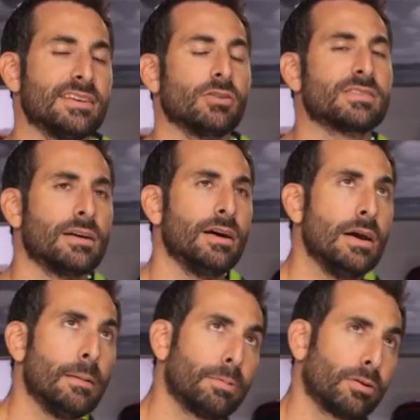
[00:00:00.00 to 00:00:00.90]
Delta
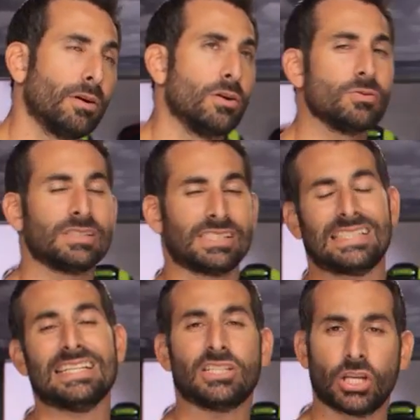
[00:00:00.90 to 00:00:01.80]
Pro
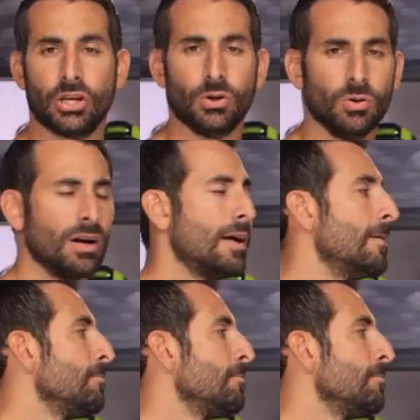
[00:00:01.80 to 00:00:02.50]
C2,